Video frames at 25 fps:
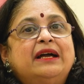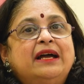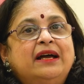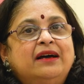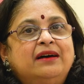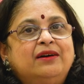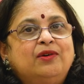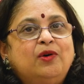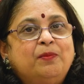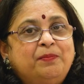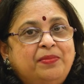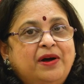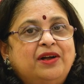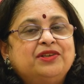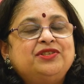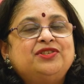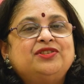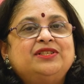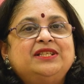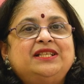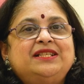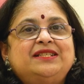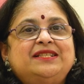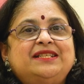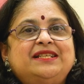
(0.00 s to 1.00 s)

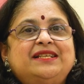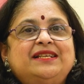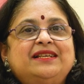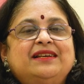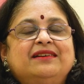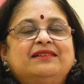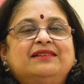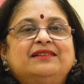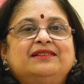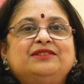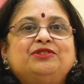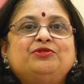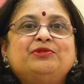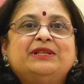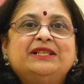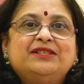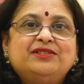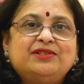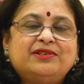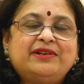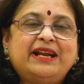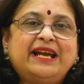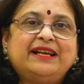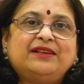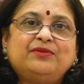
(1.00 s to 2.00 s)
opportunity to
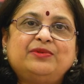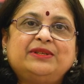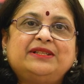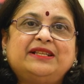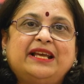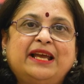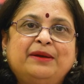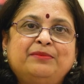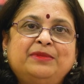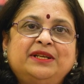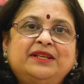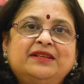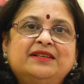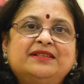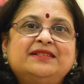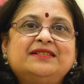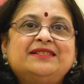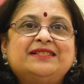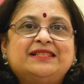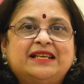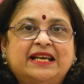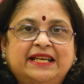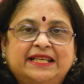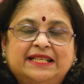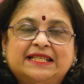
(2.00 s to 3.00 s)
interact with
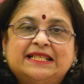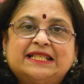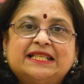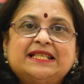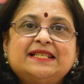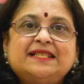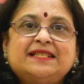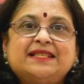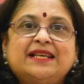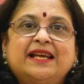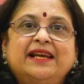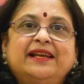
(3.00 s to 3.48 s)
eminent scientists,